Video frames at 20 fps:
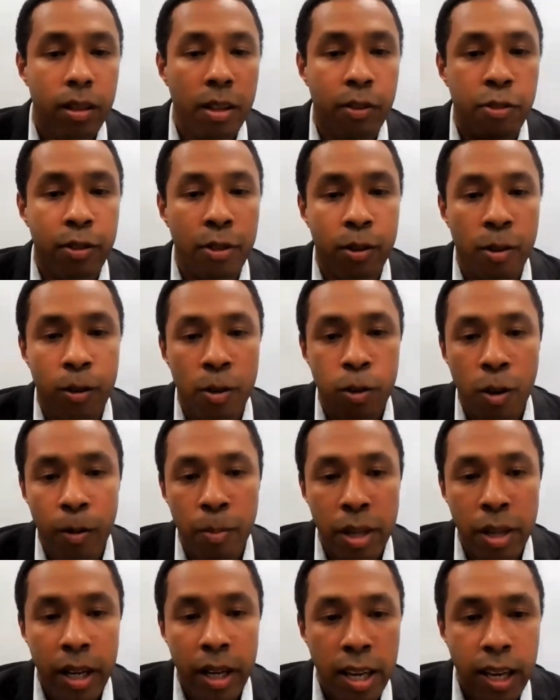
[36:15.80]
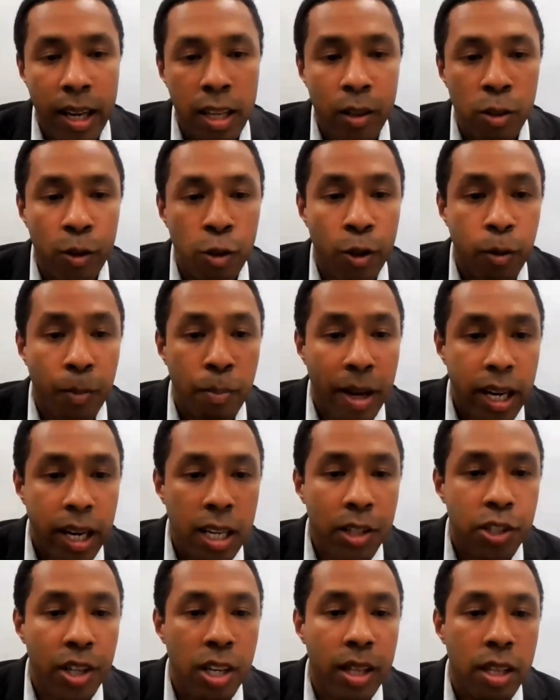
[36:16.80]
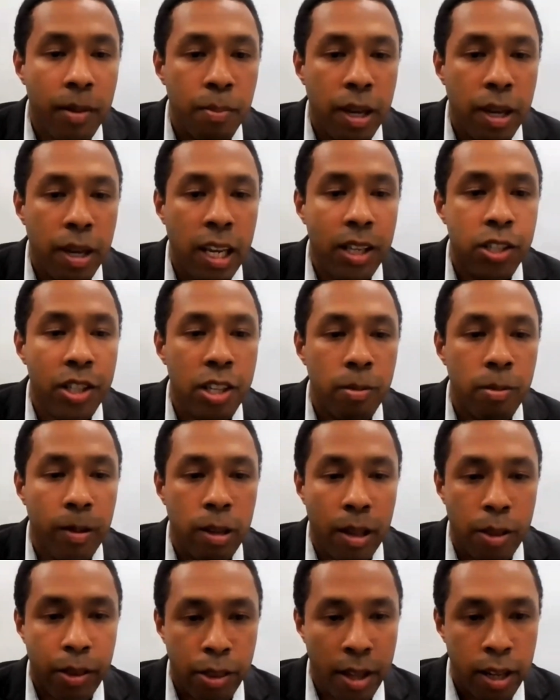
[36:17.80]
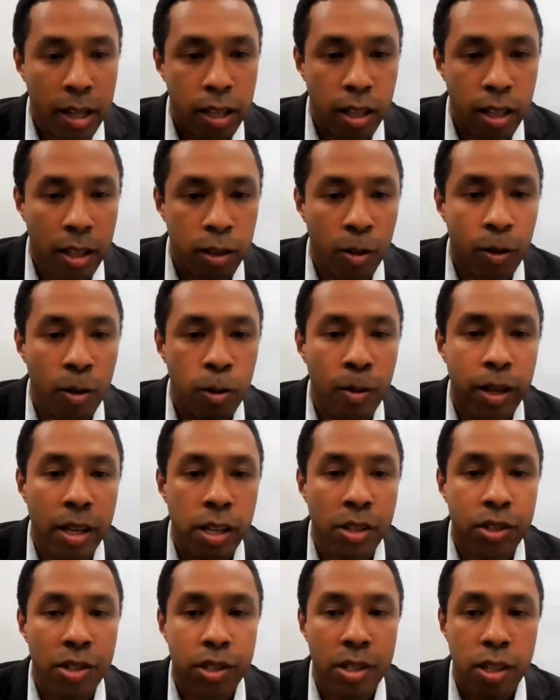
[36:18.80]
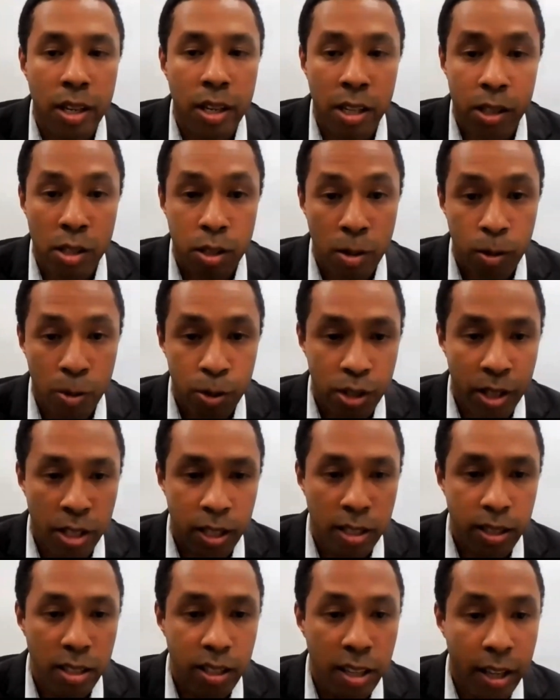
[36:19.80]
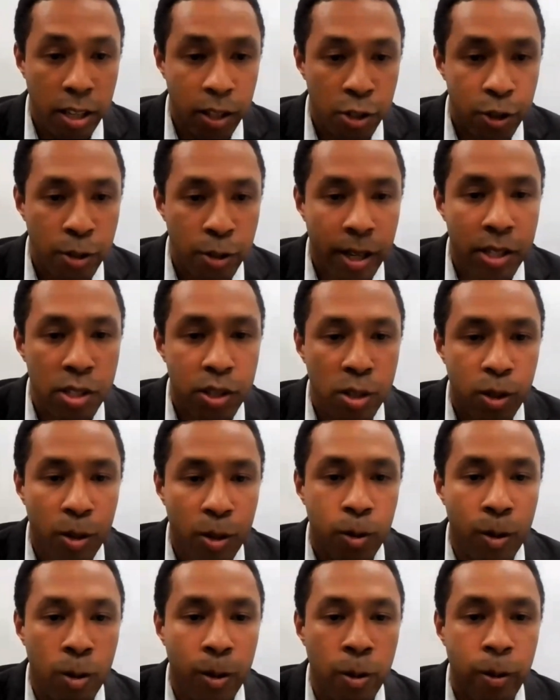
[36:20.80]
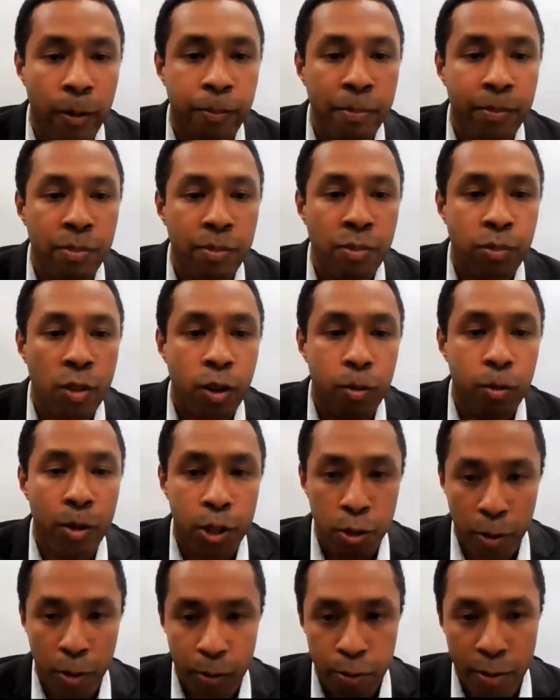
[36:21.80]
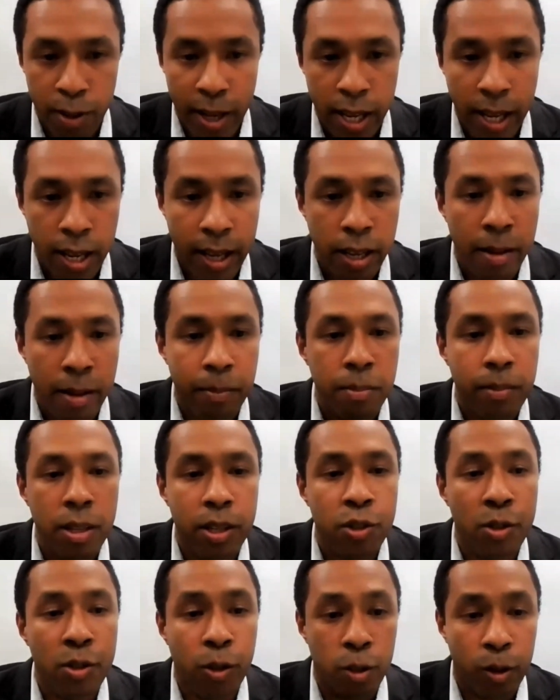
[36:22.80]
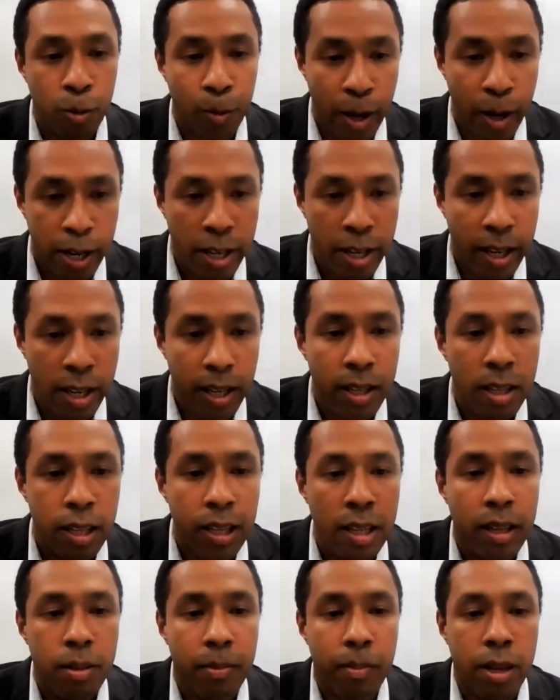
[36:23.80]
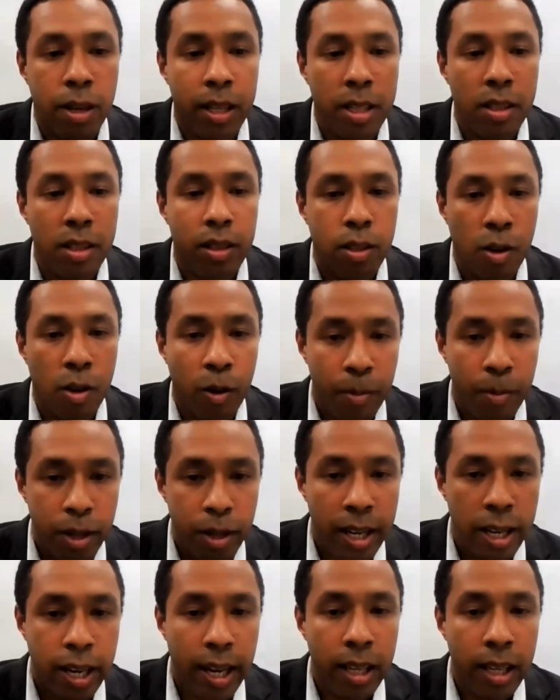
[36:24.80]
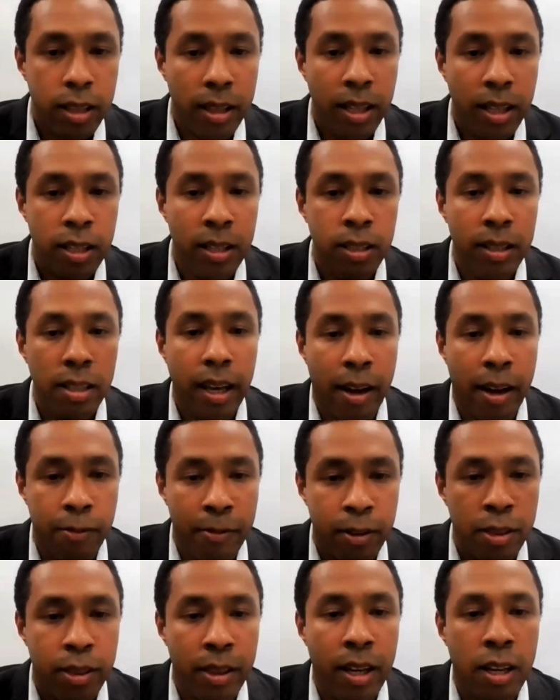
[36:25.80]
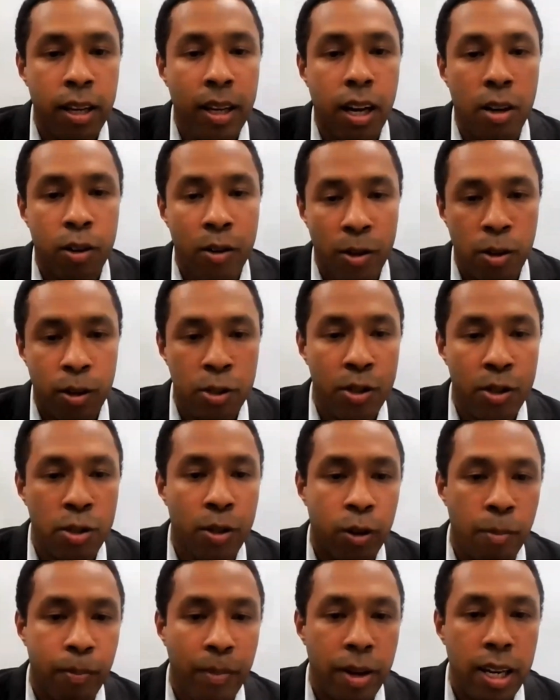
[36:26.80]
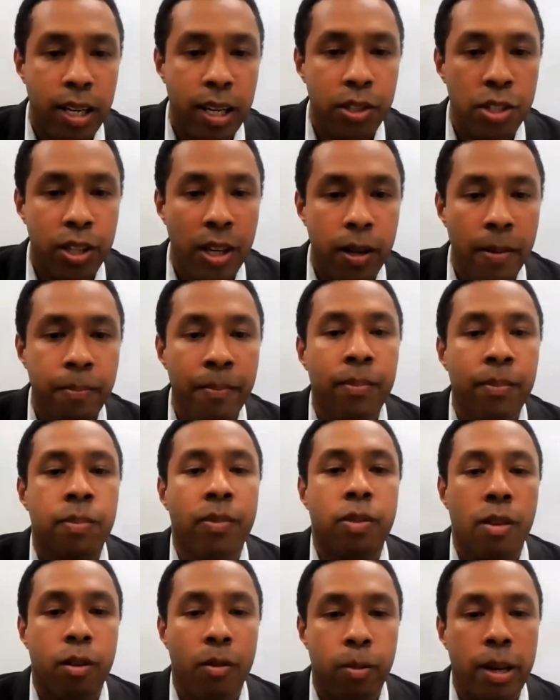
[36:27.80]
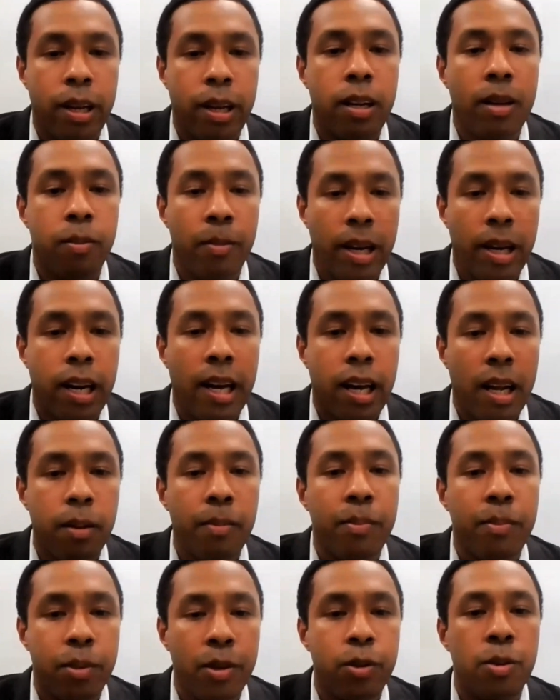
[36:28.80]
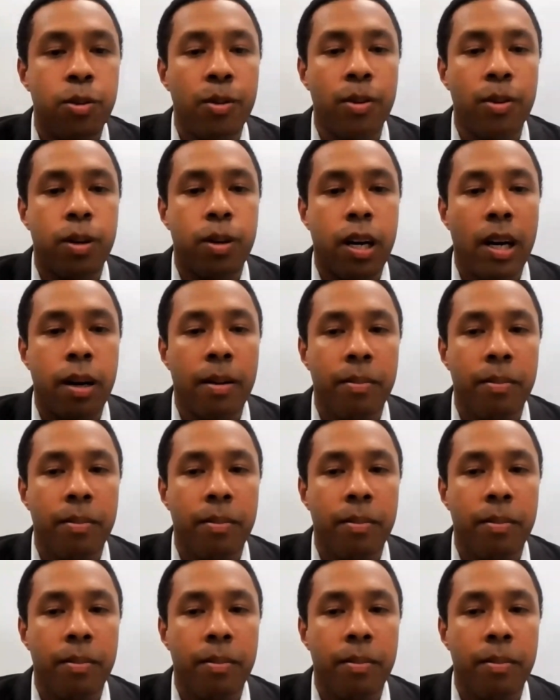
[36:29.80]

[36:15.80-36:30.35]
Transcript: If you don't communicate to your manager, the manager will think that, oh, he's losing interest, or we should fire him, he's not working. But communicating everything across to your manager will help you